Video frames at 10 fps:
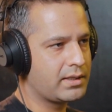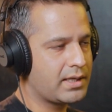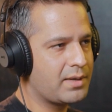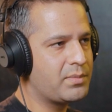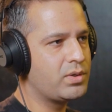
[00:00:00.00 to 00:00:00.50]

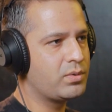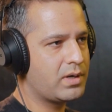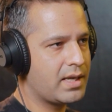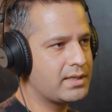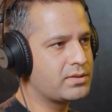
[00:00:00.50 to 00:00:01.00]
can be
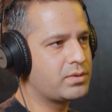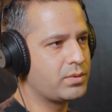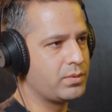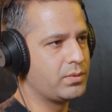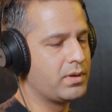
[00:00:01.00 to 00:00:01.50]
utilized
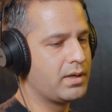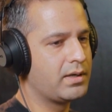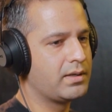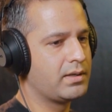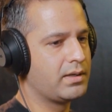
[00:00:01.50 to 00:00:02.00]
to
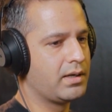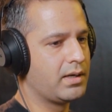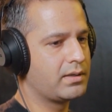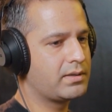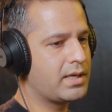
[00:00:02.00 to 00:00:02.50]

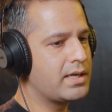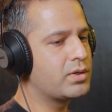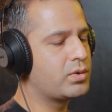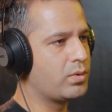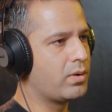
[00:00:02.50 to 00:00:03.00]

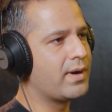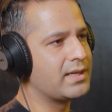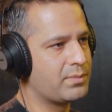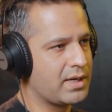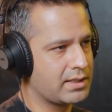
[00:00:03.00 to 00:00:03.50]
cater to a
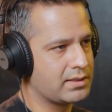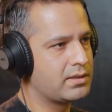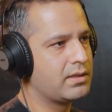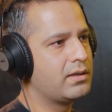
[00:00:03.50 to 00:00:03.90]
wider market,